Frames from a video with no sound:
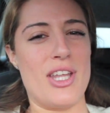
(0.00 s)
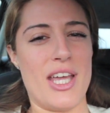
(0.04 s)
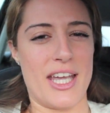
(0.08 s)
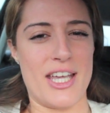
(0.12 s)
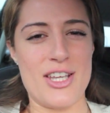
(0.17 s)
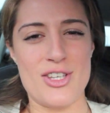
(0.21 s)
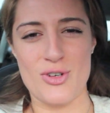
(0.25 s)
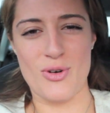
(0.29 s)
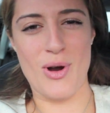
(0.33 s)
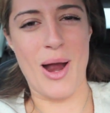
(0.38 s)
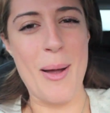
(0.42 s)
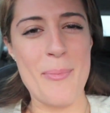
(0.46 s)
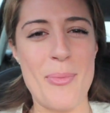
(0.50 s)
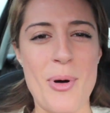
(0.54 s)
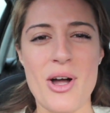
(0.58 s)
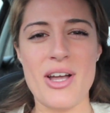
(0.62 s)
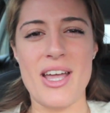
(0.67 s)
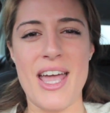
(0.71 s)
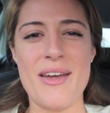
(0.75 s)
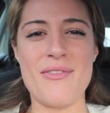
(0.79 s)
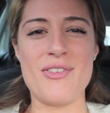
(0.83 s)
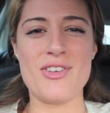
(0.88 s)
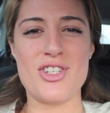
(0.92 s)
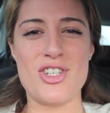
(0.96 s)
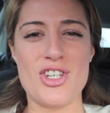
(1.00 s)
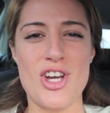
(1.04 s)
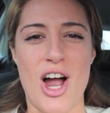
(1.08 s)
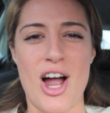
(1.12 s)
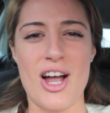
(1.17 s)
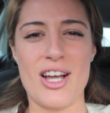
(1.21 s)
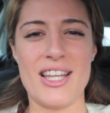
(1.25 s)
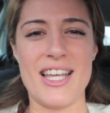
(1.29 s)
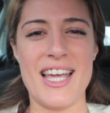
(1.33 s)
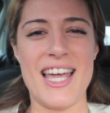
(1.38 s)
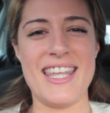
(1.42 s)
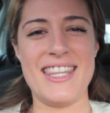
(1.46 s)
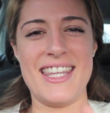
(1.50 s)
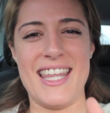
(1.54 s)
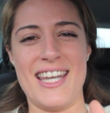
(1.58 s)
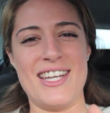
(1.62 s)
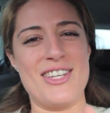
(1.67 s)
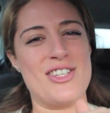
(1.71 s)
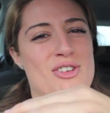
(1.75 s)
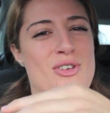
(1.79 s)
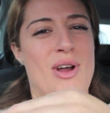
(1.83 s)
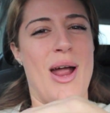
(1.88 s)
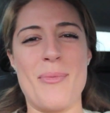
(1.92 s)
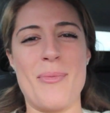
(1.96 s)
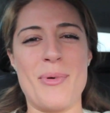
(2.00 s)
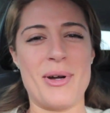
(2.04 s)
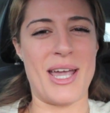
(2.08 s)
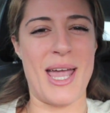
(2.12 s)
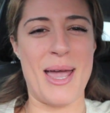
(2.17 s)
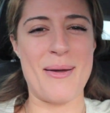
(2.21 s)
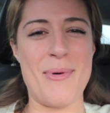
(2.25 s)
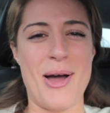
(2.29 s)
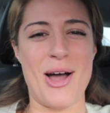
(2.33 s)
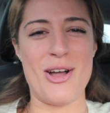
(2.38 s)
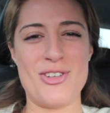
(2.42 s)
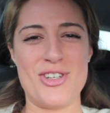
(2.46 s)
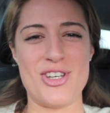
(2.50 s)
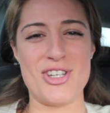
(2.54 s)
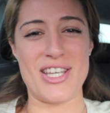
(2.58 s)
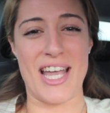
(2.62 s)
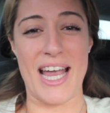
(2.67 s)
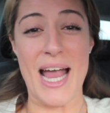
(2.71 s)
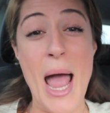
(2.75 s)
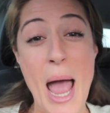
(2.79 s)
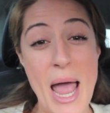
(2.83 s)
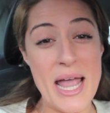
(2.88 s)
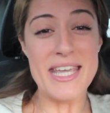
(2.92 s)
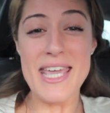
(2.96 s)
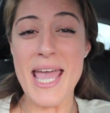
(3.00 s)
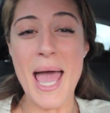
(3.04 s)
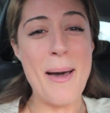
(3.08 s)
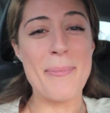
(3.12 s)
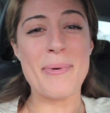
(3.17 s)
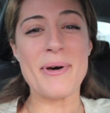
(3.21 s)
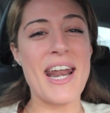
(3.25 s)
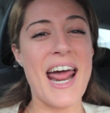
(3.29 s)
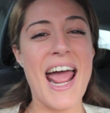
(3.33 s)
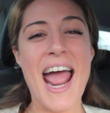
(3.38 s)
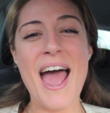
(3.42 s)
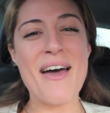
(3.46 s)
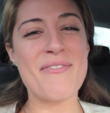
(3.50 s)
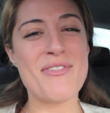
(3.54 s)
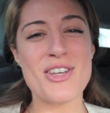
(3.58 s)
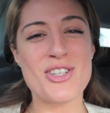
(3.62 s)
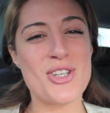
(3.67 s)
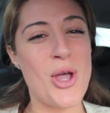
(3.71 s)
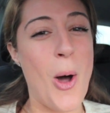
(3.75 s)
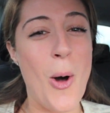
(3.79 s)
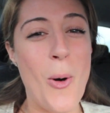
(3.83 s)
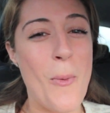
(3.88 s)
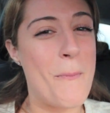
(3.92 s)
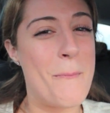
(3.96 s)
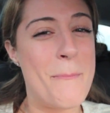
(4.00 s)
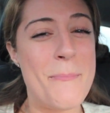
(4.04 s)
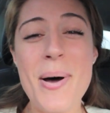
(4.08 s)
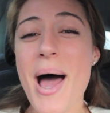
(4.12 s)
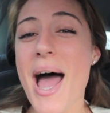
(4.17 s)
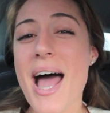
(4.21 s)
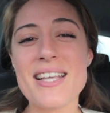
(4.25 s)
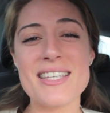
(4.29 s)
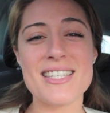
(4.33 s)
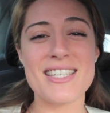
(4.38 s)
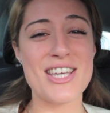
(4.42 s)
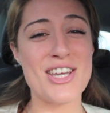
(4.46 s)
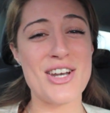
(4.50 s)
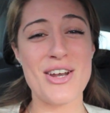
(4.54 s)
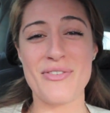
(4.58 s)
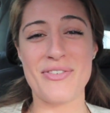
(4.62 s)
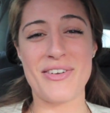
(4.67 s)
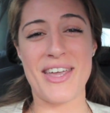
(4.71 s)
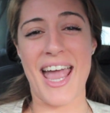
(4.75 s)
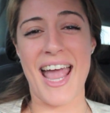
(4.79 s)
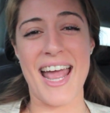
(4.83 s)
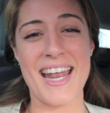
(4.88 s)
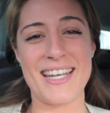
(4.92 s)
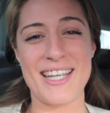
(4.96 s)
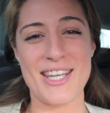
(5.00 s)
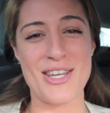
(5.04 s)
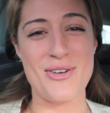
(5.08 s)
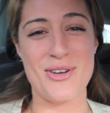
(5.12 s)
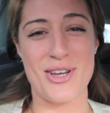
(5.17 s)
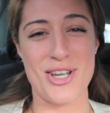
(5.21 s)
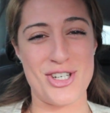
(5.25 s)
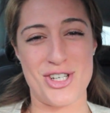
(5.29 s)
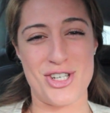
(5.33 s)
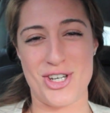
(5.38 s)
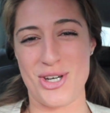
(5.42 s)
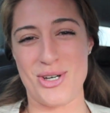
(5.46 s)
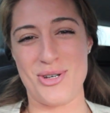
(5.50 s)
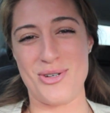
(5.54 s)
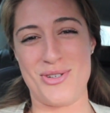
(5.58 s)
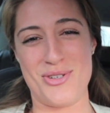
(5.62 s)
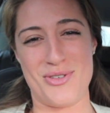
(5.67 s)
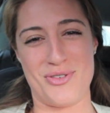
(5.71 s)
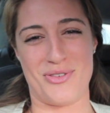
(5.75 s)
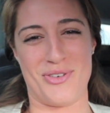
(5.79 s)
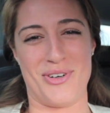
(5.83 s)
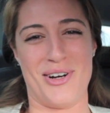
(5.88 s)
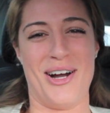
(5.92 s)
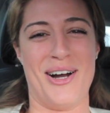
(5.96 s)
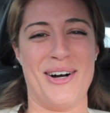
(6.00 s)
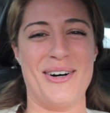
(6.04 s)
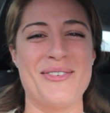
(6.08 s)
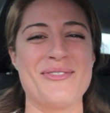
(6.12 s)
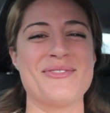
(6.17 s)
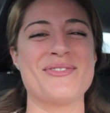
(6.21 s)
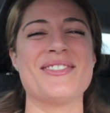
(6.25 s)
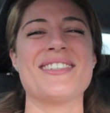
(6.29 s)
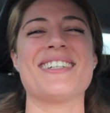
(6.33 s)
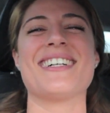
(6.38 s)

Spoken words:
Like his grandpa gave us chocolate and then his grandma came out and she's like, yeah, but I have this whole basket of candy you can choose from.